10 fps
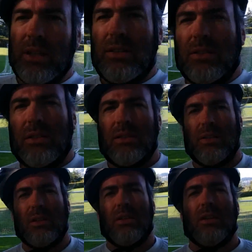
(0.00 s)
guess?
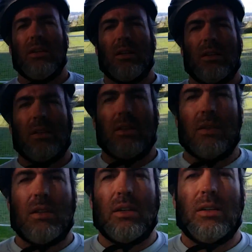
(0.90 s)

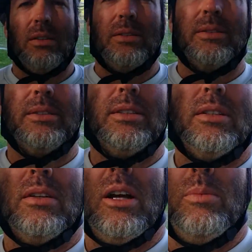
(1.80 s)
Huh.
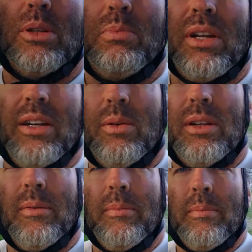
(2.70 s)
I'm just playing with it.